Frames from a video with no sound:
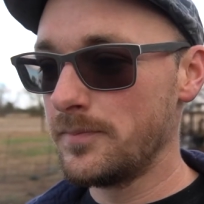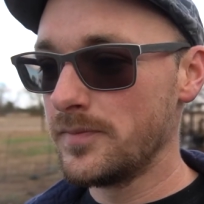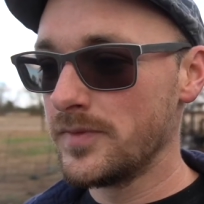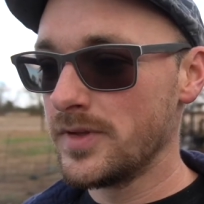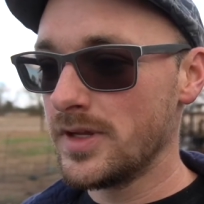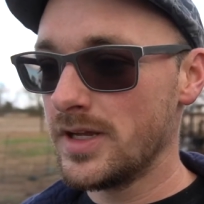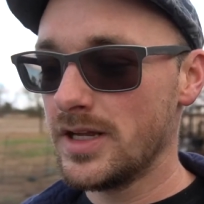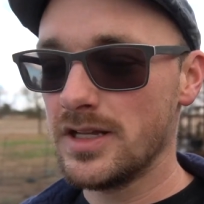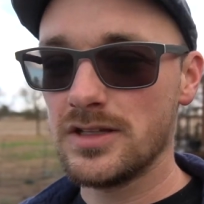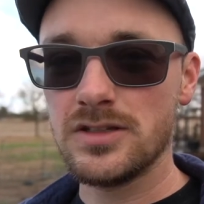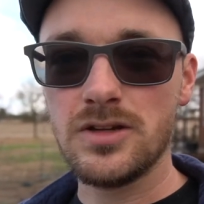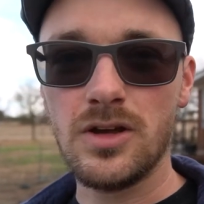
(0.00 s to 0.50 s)

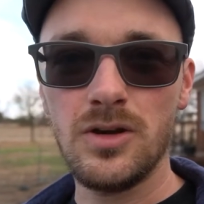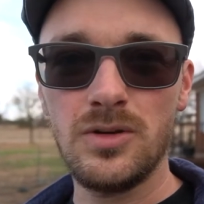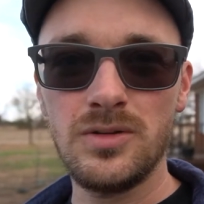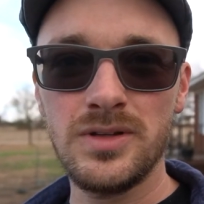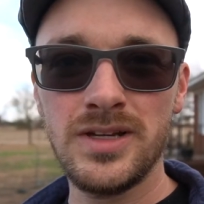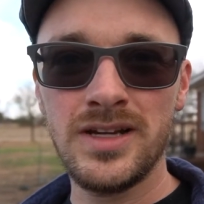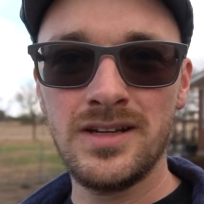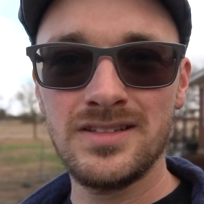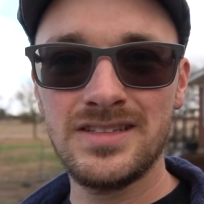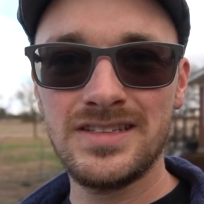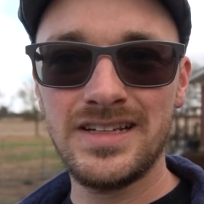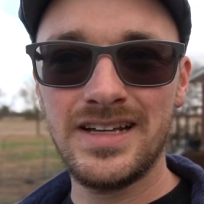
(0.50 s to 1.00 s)
it's cold
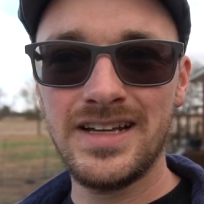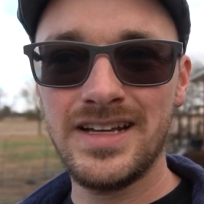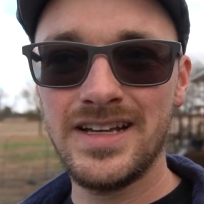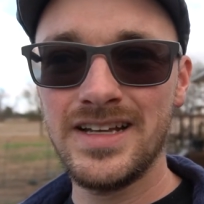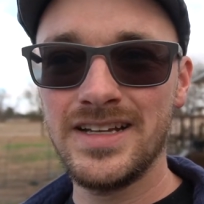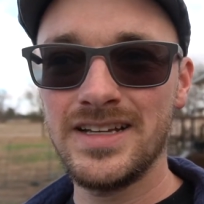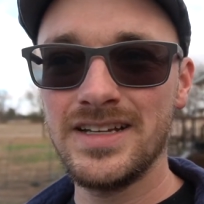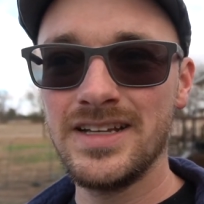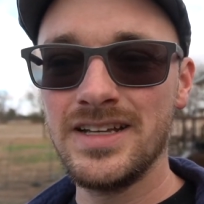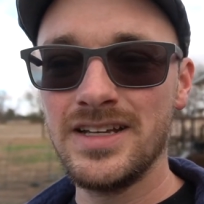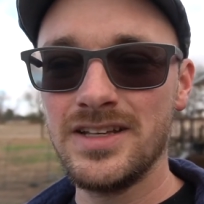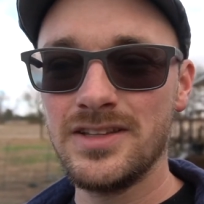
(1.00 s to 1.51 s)

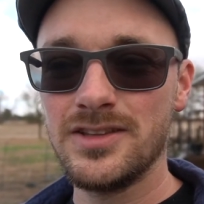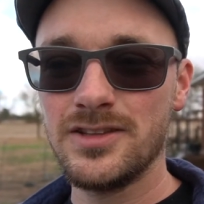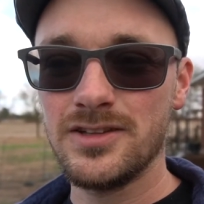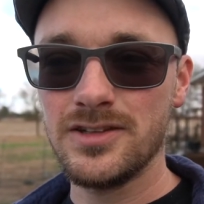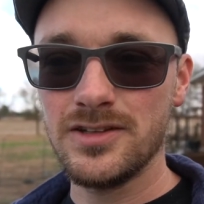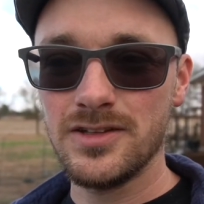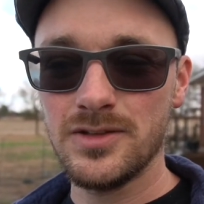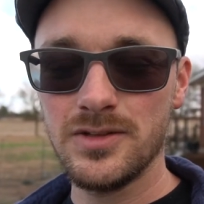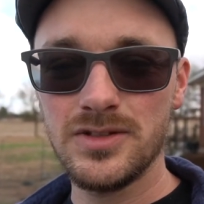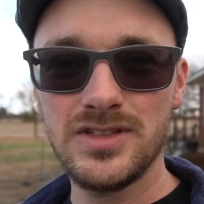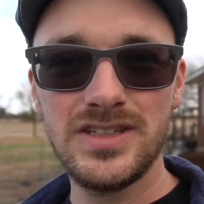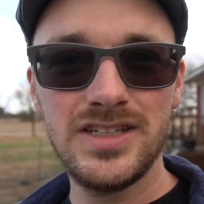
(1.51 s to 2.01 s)
outside,
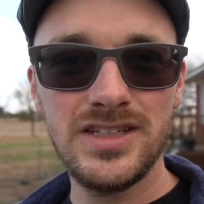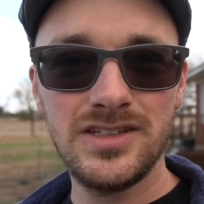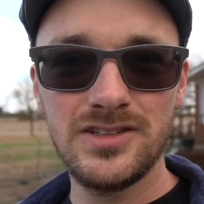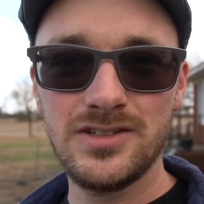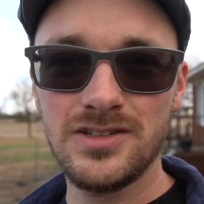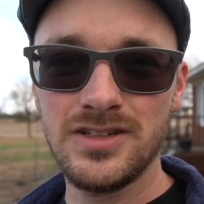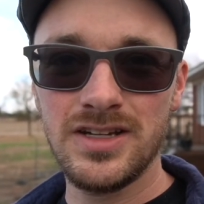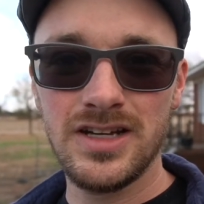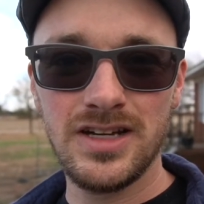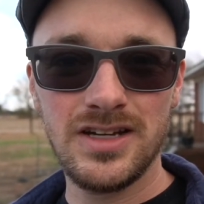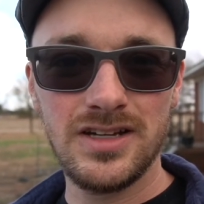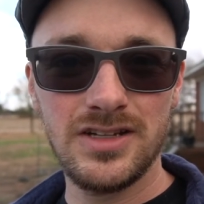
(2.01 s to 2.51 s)
the seeds are
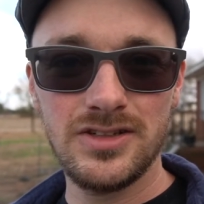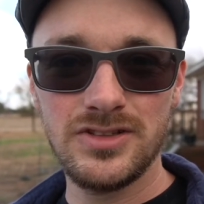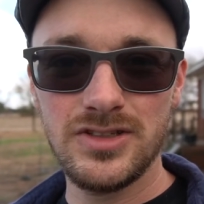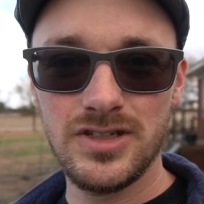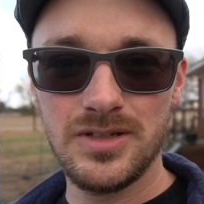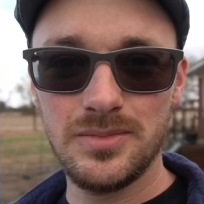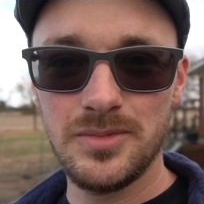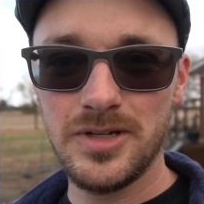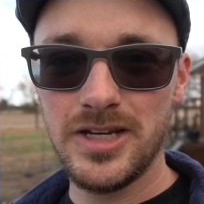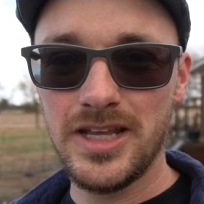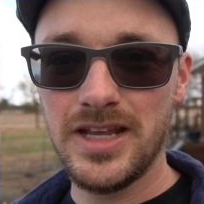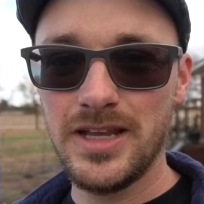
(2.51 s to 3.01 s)
not going to
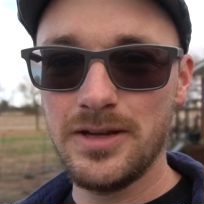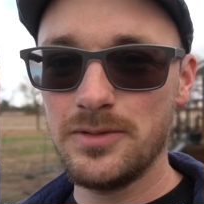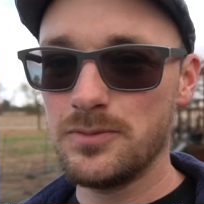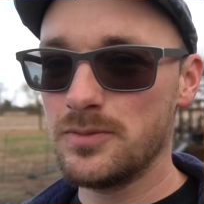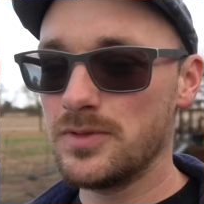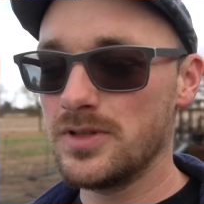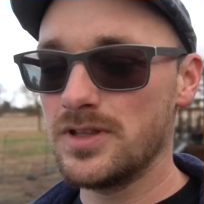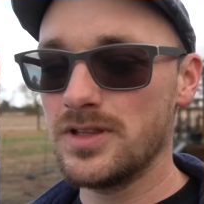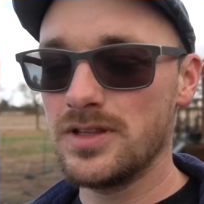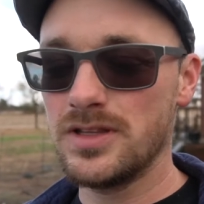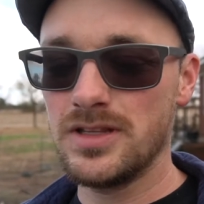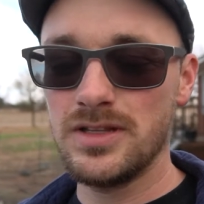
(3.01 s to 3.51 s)
germinate,
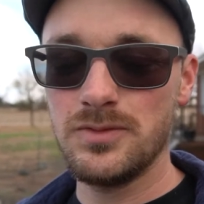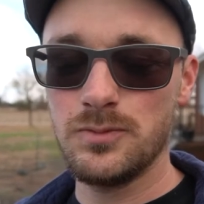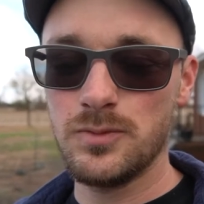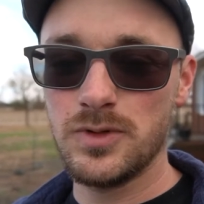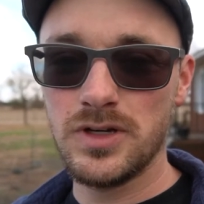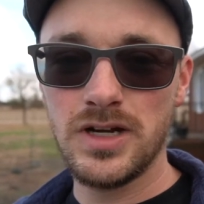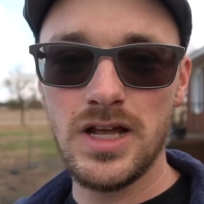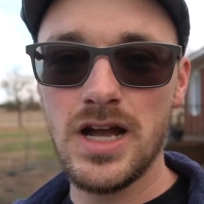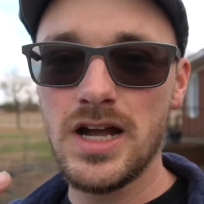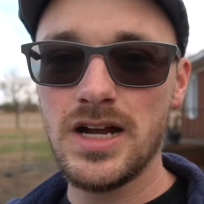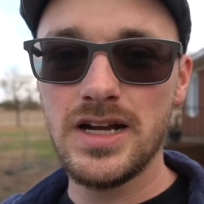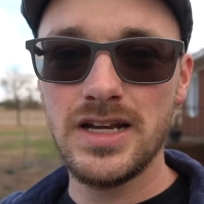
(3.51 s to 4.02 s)
we're
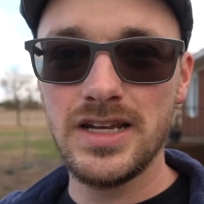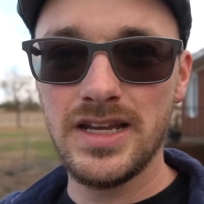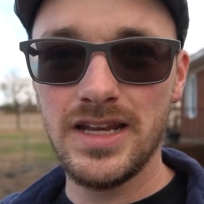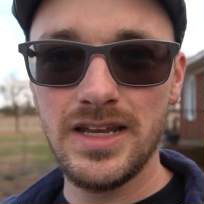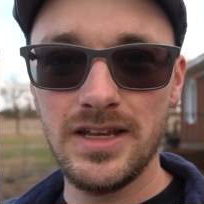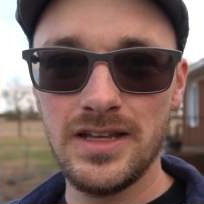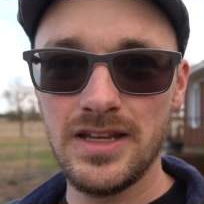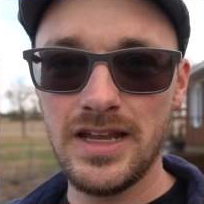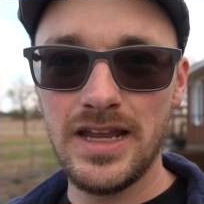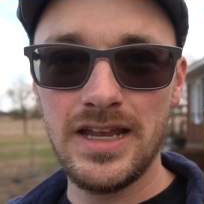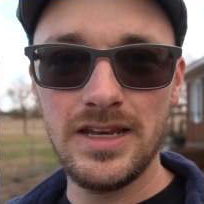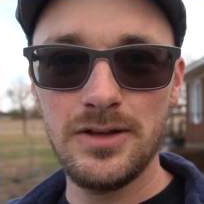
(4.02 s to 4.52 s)
not going to
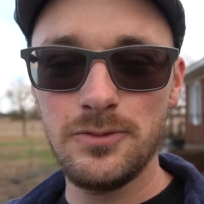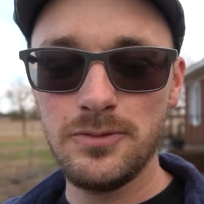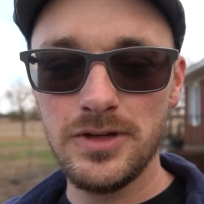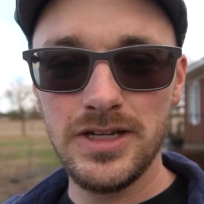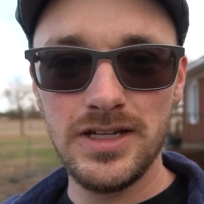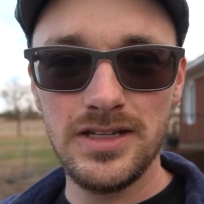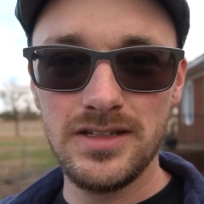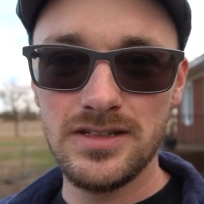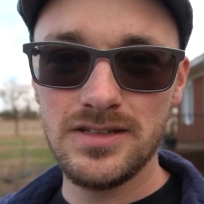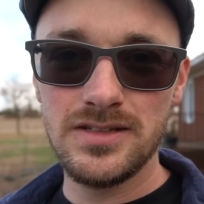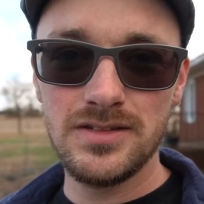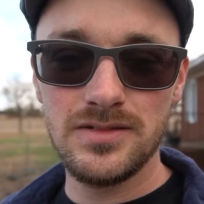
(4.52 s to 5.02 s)
get any
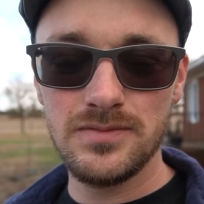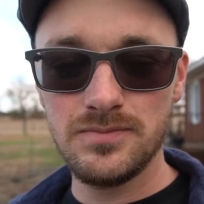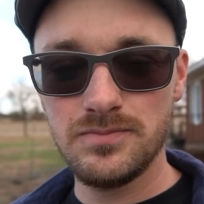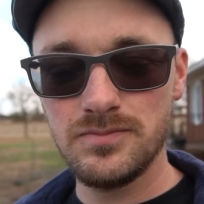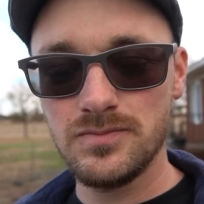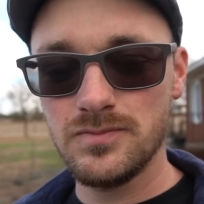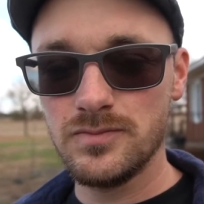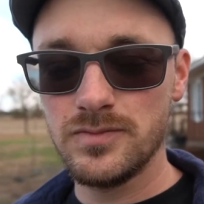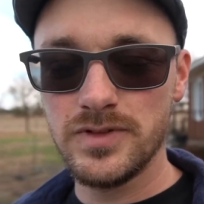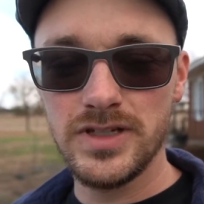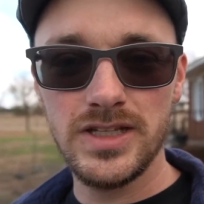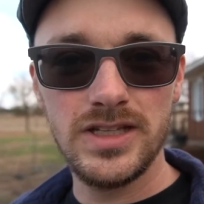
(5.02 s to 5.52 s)
weeds
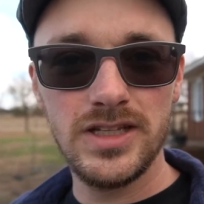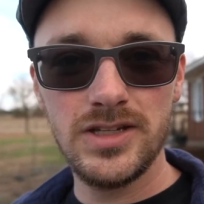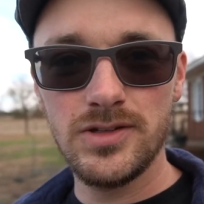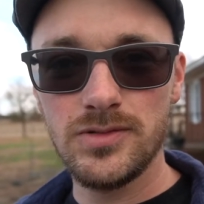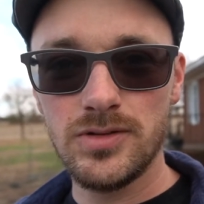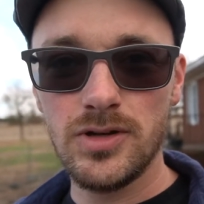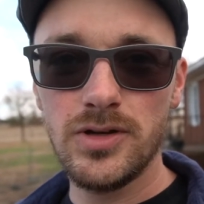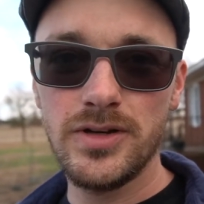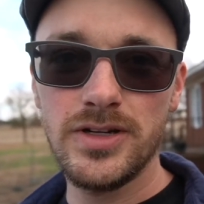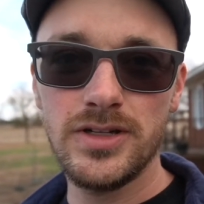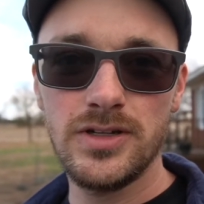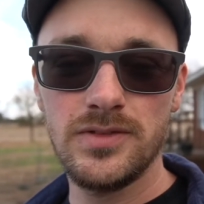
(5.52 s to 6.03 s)
really
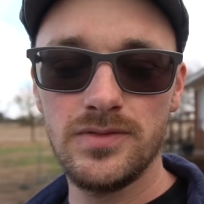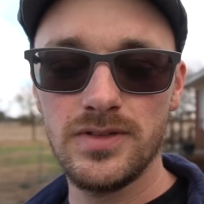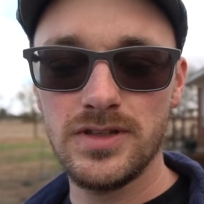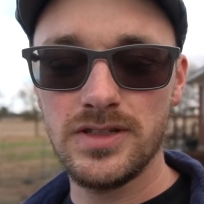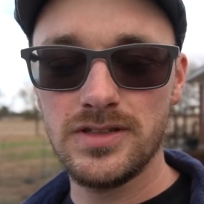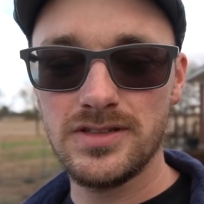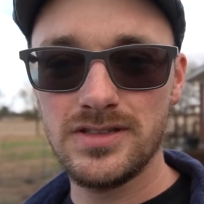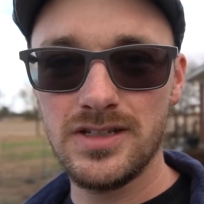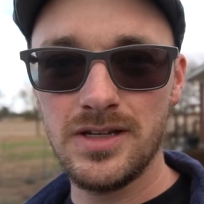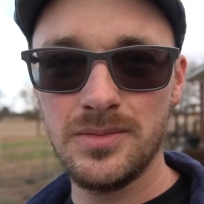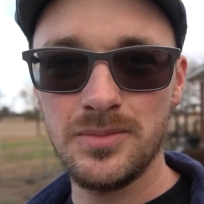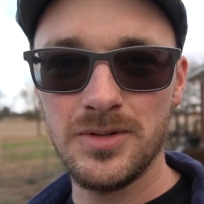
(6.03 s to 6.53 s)
growing over the
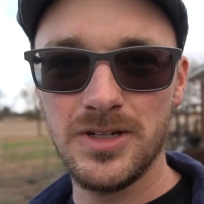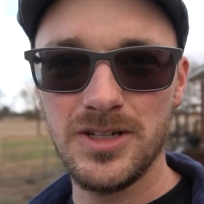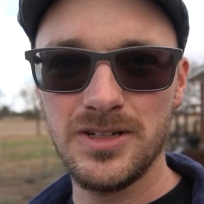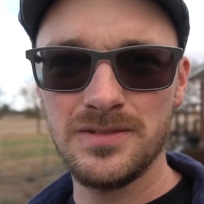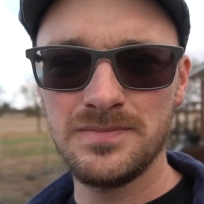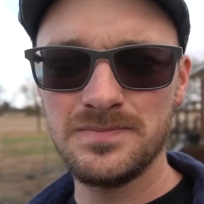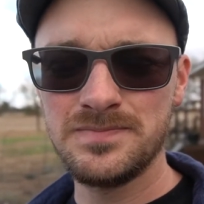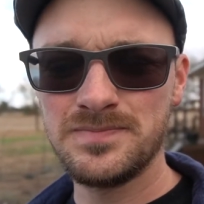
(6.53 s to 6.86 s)
summer